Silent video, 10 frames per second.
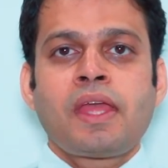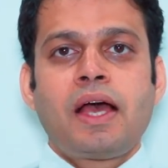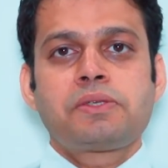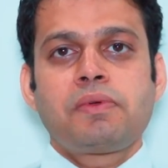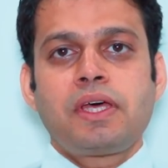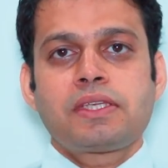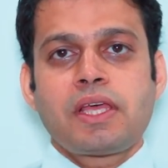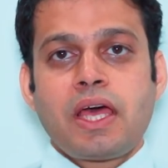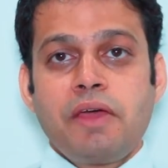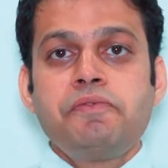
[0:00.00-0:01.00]
as well as
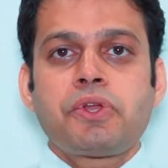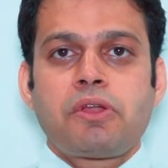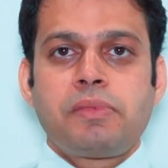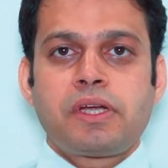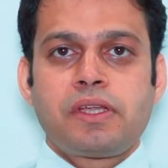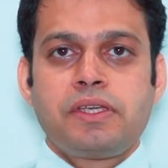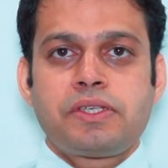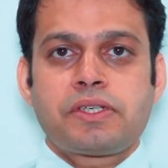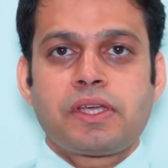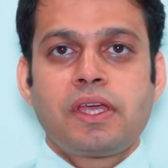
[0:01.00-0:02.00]
environmental
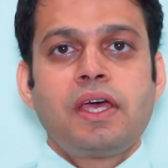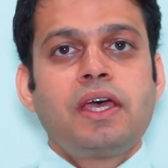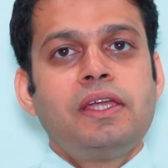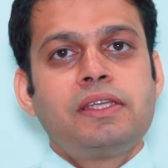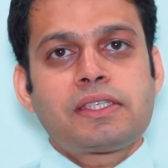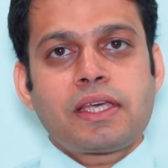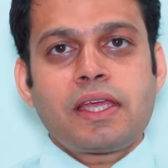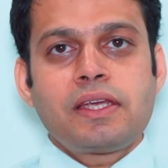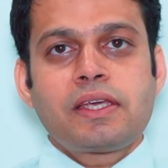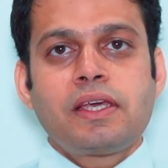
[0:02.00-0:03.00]
history in the
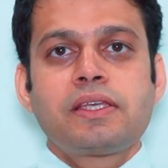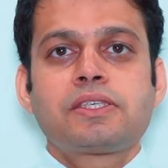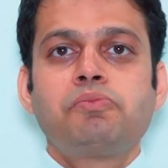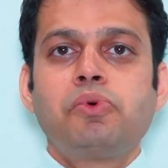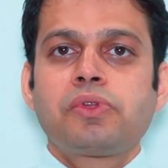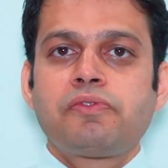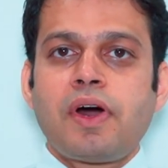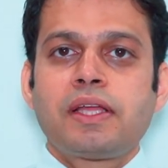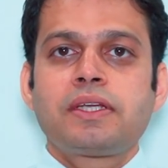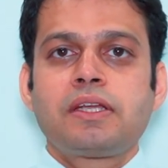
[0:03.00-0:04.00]
second case both
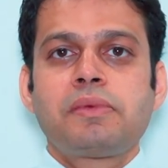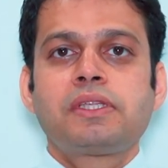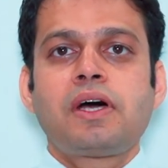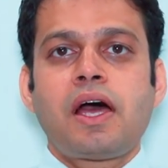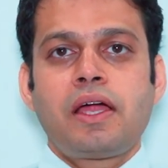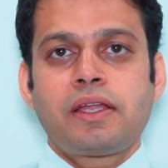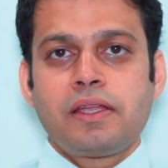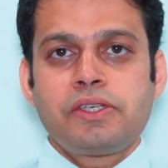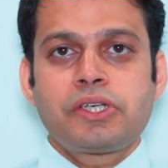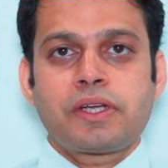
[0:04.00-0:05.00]
father and mother had
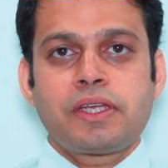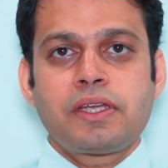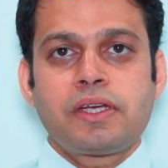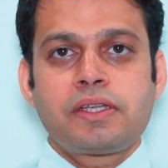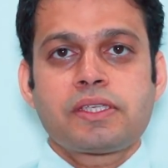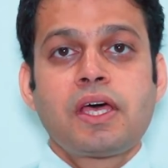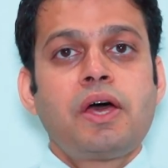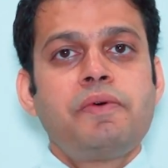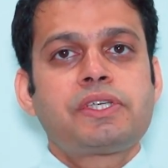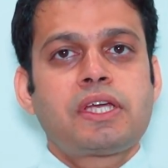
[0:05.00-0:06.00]
allergic rhinitis
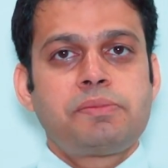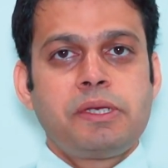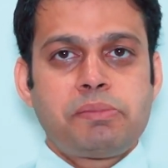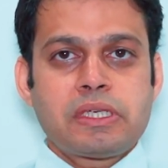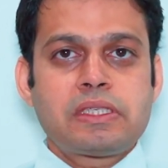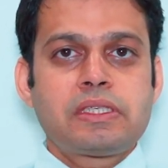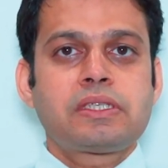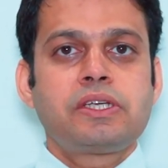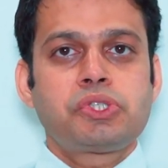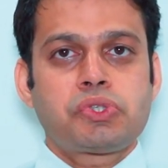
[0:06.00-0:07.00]
which has been persistent